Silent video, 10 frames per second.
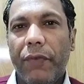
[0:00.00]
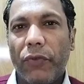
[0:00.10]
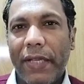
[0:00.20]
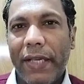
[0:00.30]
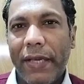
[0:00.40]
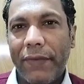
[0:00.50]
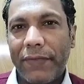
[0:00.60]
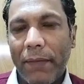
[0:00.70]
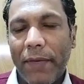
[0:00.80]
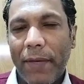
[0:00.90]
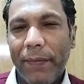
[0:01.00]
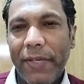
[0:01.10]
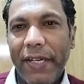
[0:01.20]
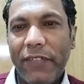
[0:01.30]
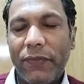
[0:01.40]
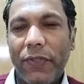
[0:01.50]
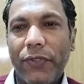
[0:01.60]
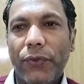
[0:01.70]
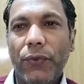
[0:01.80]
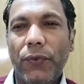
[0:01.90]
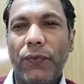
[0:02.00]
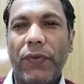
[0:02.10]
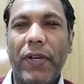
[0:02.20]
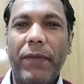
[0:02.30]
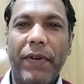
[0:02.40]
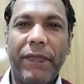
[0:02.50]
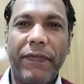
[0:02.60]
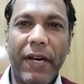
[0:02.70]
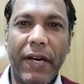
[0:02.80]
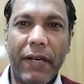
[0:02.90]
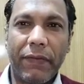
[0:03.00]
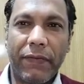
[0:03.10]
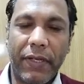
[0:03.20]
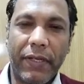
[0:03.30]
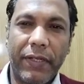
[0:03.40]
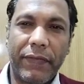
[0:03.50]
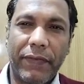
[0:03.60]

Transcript: viewers, I have some updates for you from Afar front,